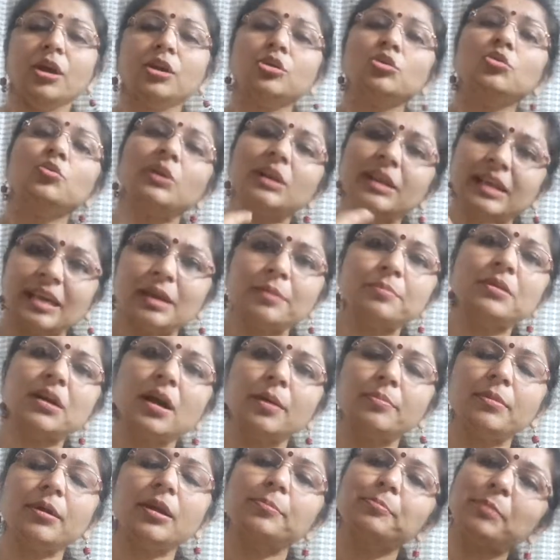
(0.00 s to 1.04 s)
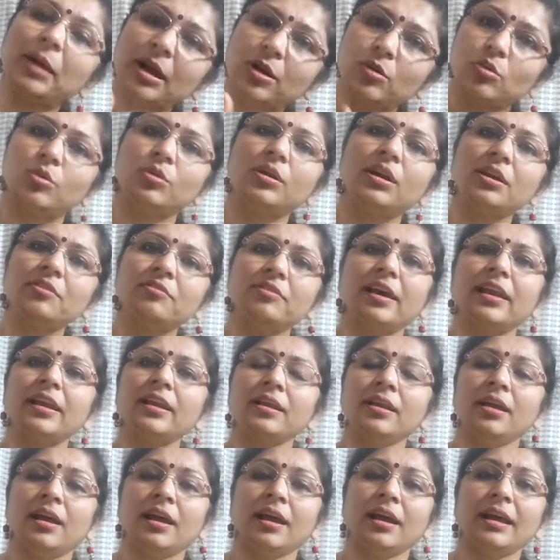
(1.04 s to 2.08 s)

You will keep coming back only when